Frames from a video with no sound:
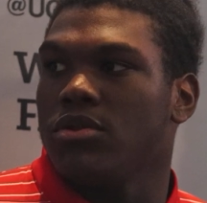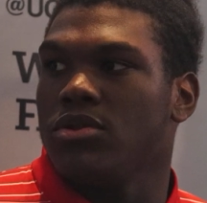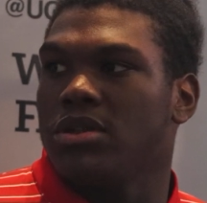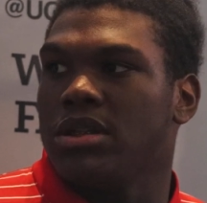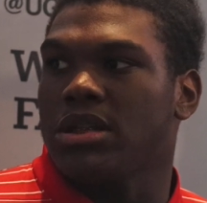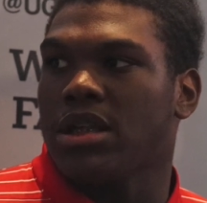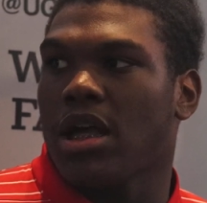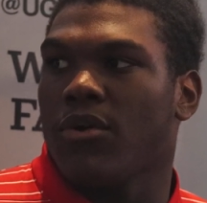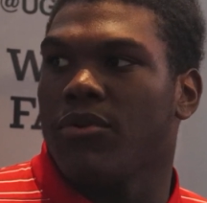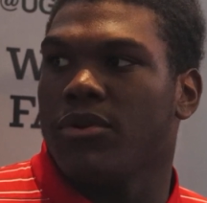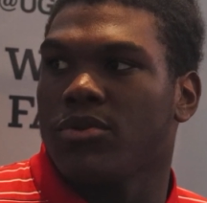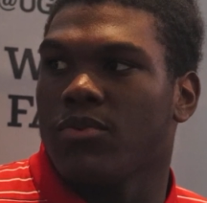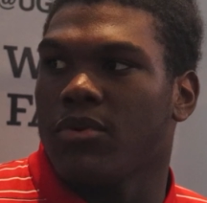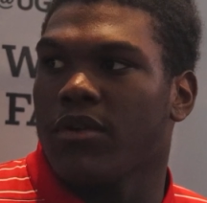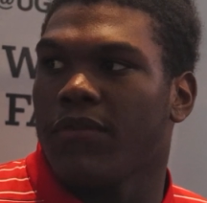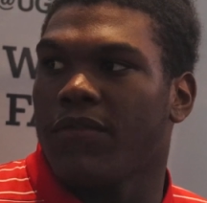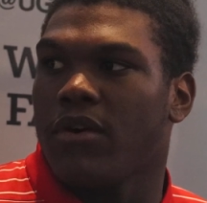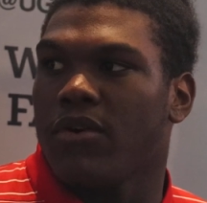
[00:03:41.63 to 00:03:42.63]
You just always
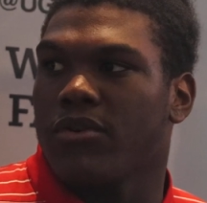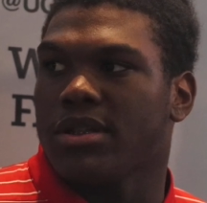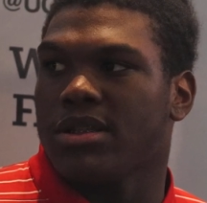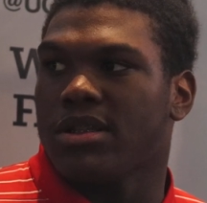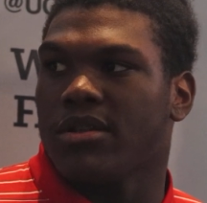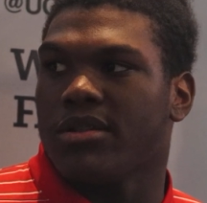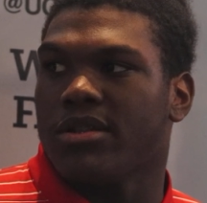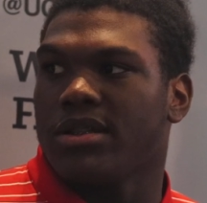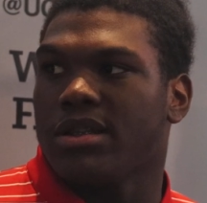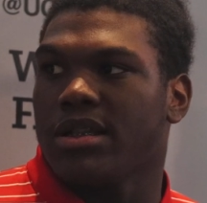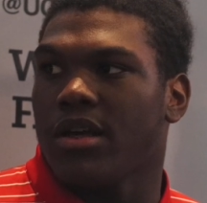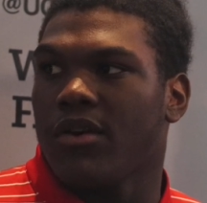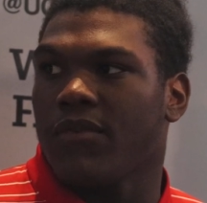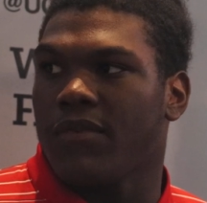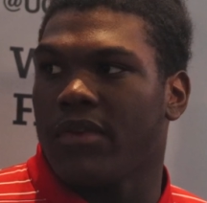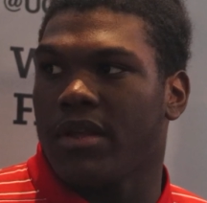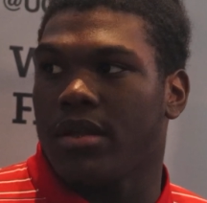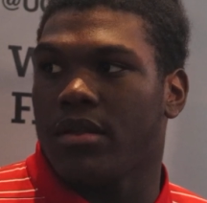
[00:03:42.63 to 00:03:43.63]
want to focus on
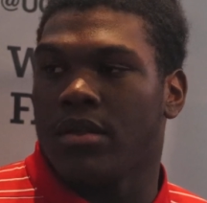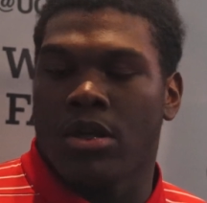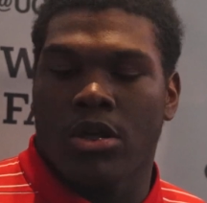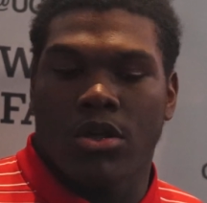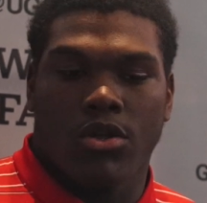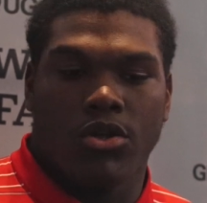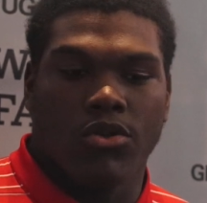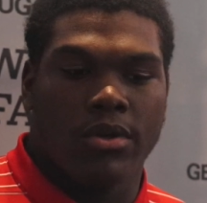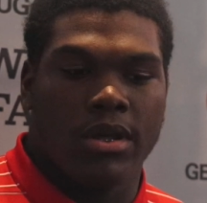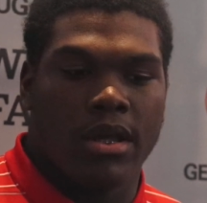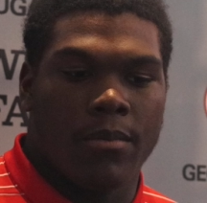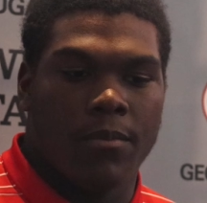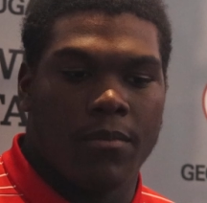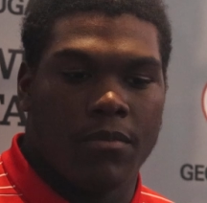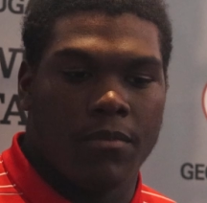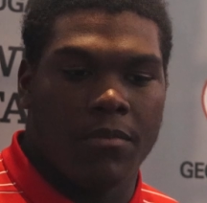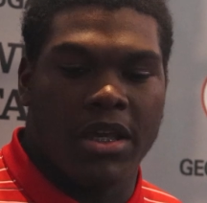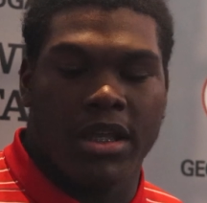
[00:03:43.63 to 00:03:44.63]
yourself and you
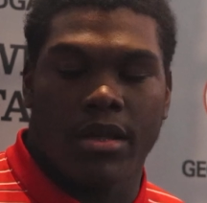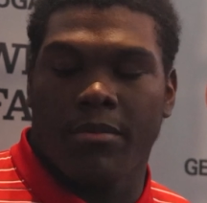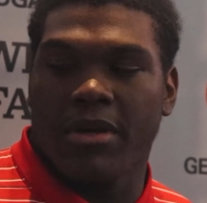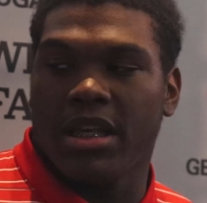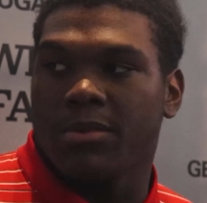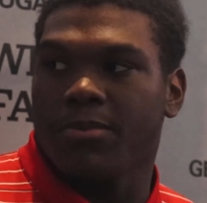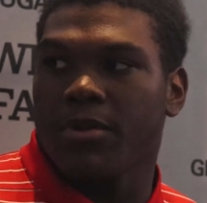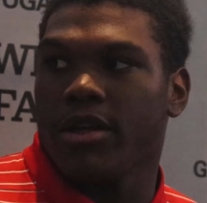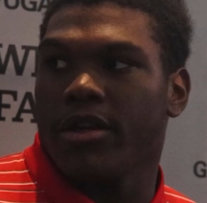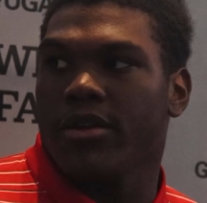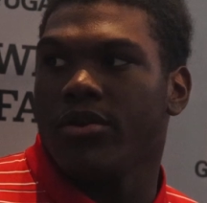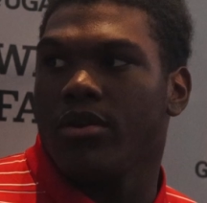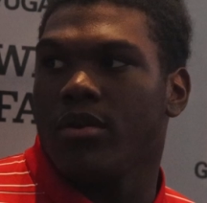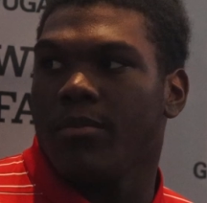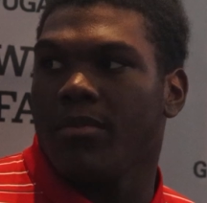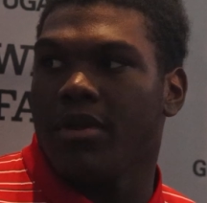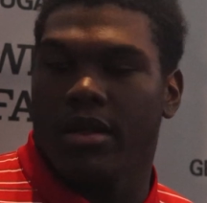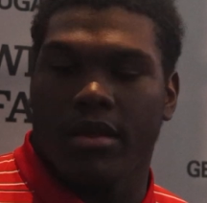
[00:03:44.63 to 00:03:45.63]
being the best player you
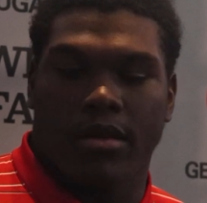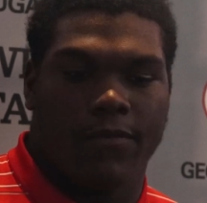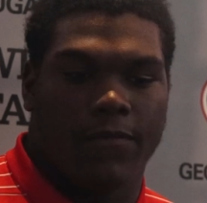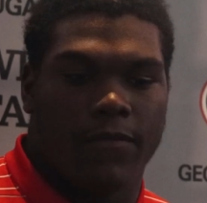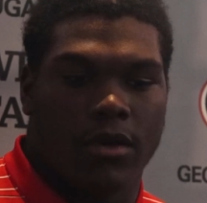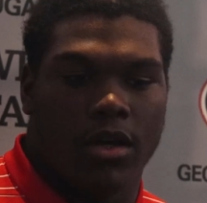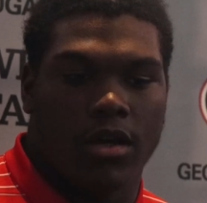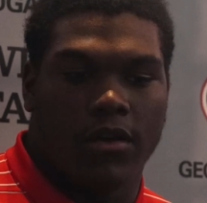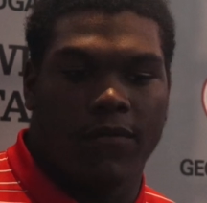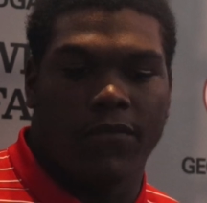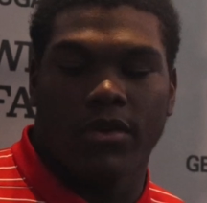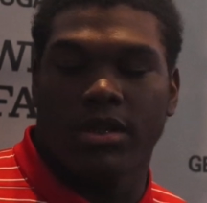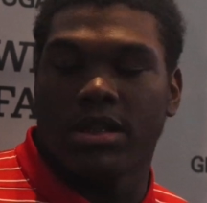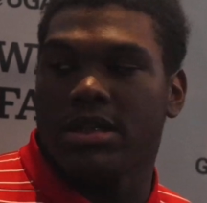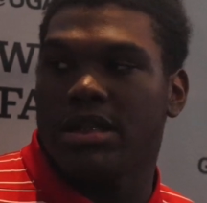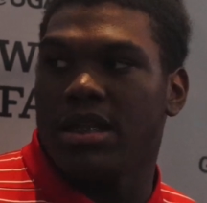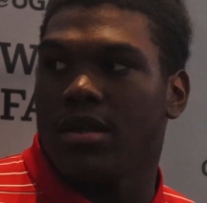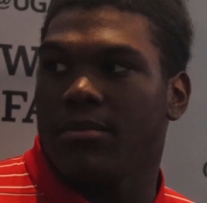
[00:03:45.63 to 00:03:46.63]
can be for
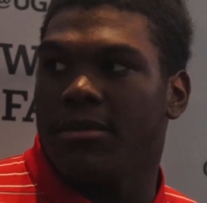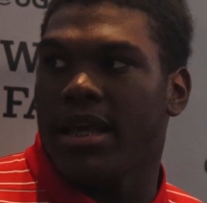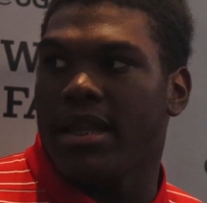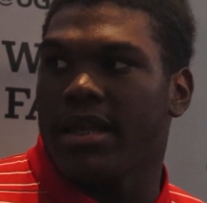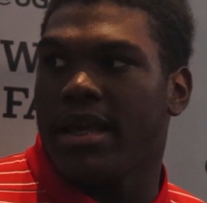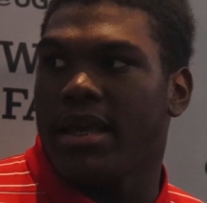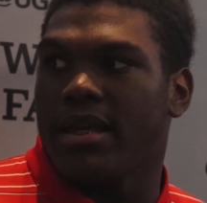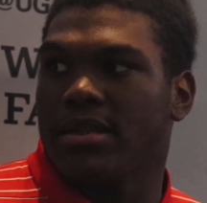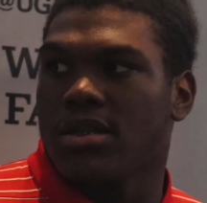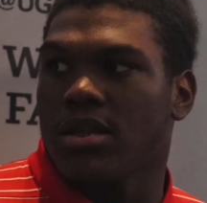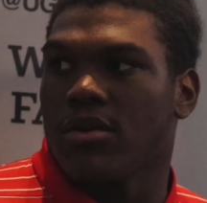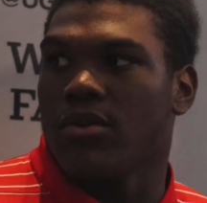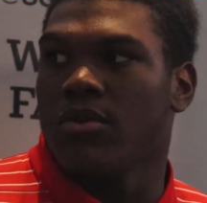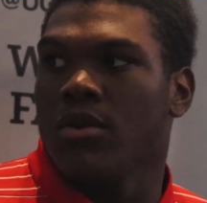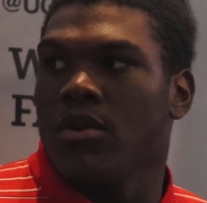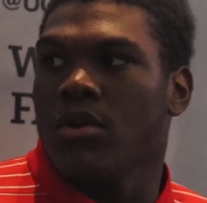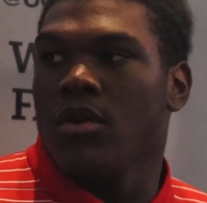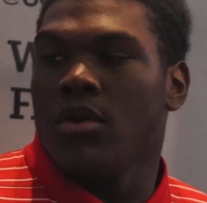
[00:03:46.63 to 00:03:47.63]
the team that day.
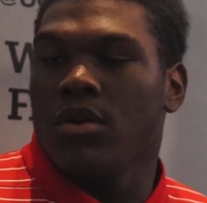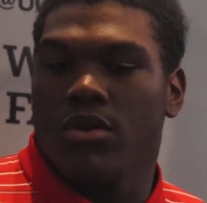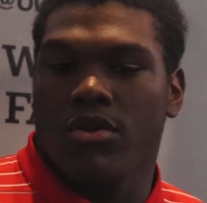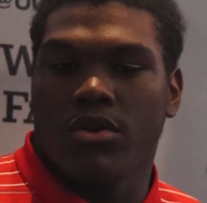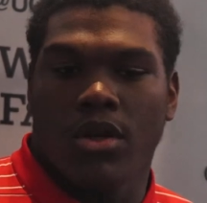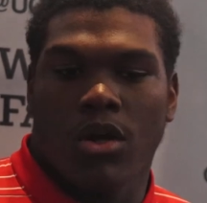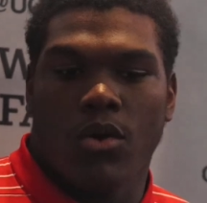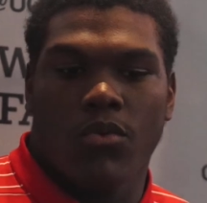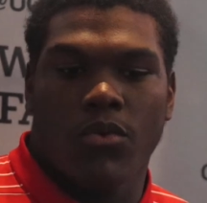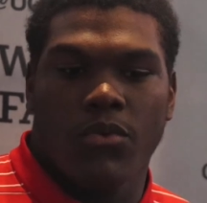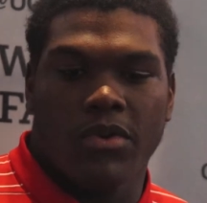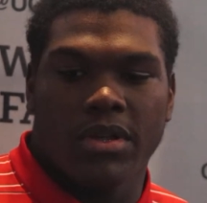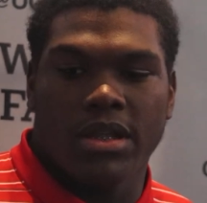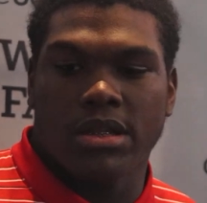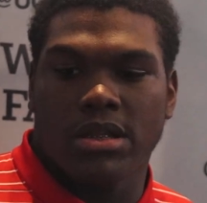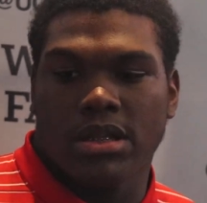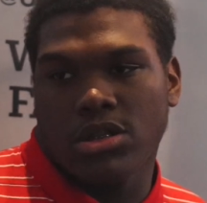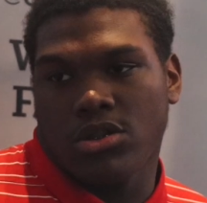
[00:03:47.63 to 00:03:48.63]
So, we
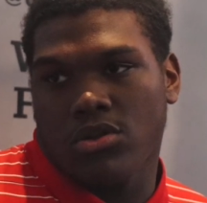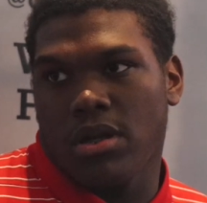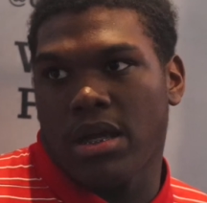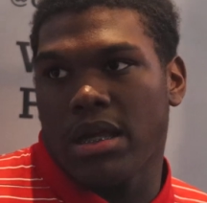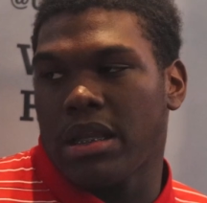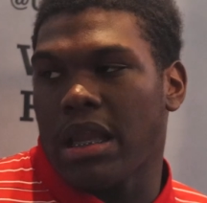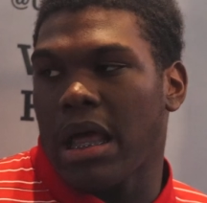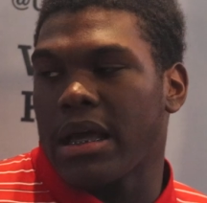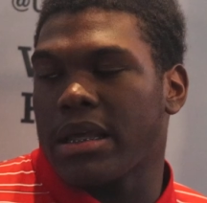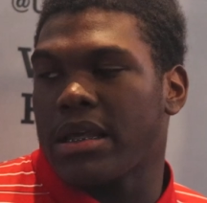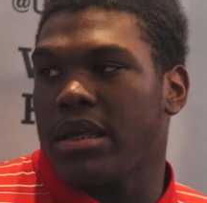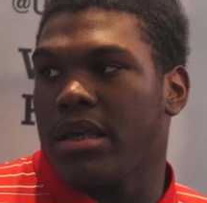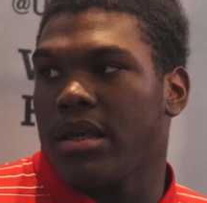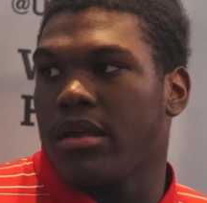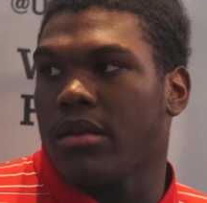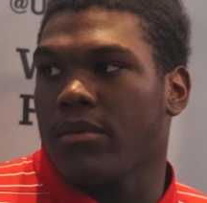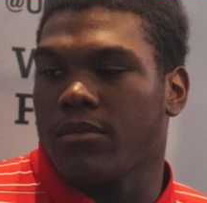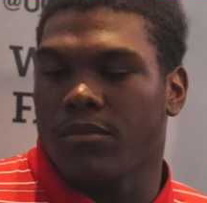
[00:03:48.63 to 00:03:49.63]
really just try and lock
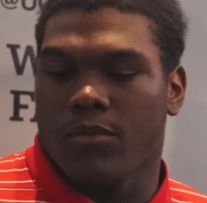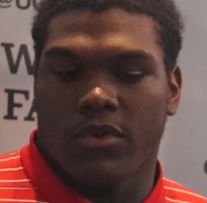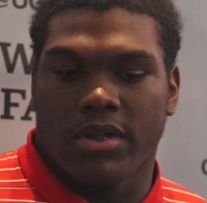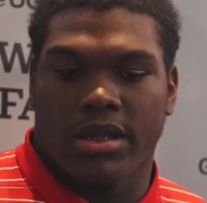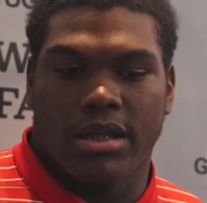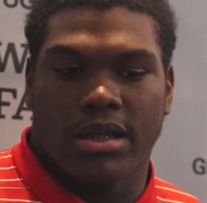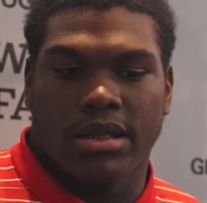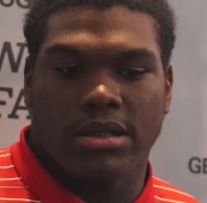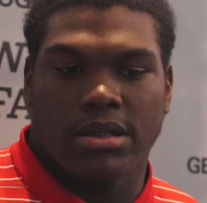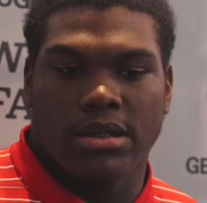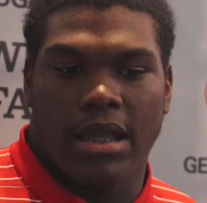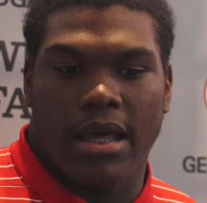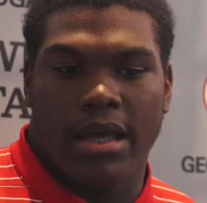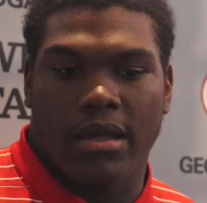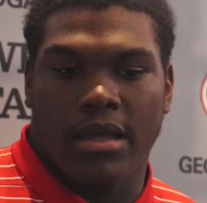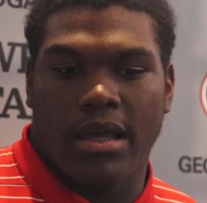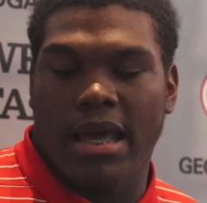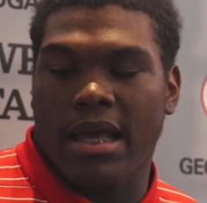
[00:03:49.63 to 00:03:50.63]
in with us,
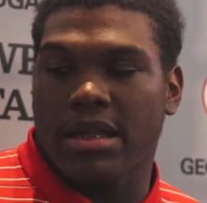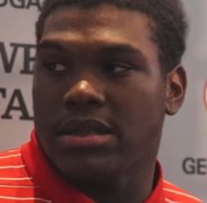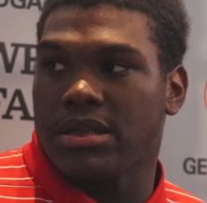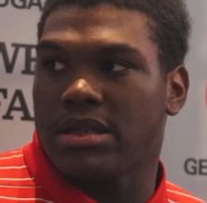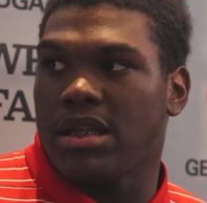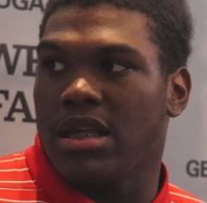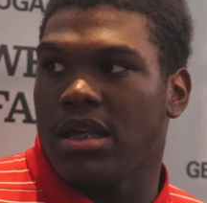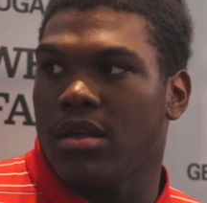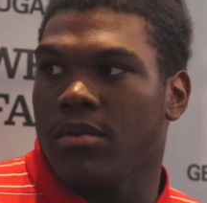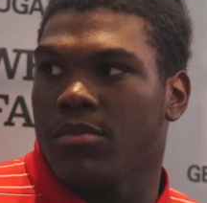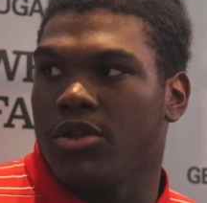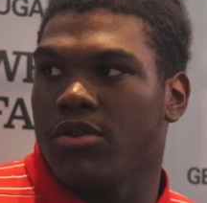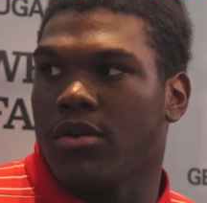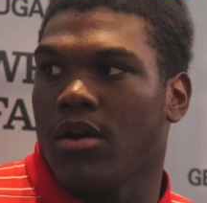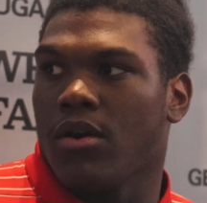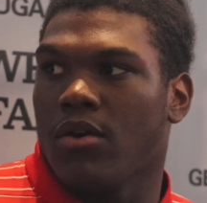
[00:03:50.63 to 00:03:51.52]
like as a team,